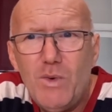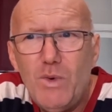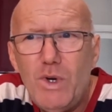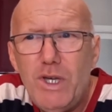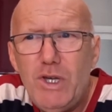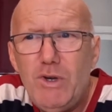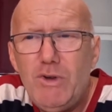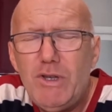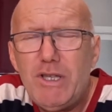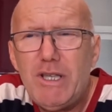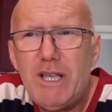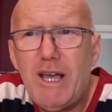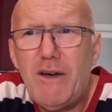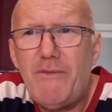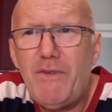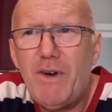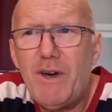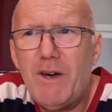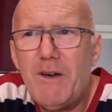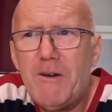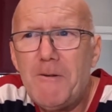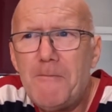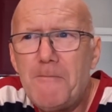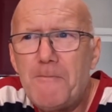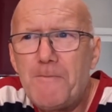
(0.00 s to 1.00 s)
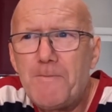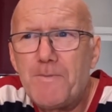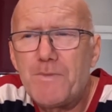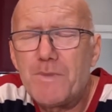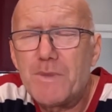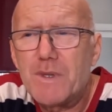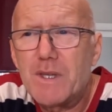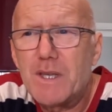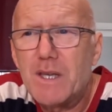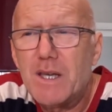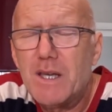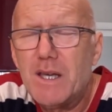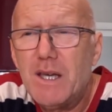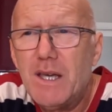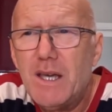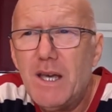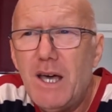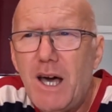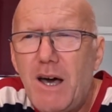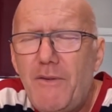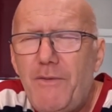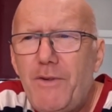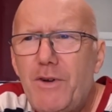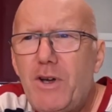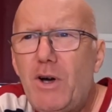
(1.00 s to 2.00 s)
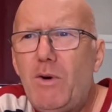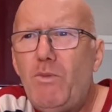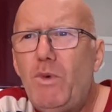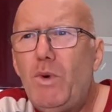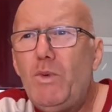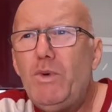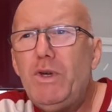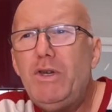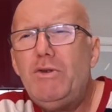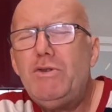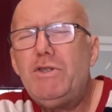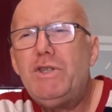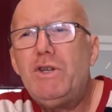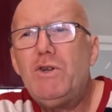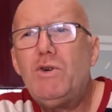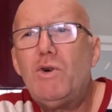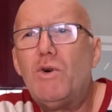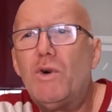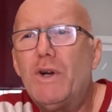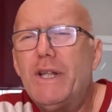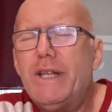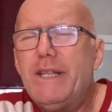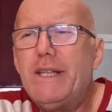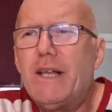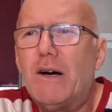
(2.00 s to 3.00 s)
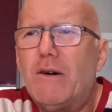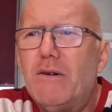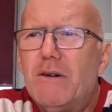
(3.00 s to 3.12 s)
We used to have, I forgot what we used to call it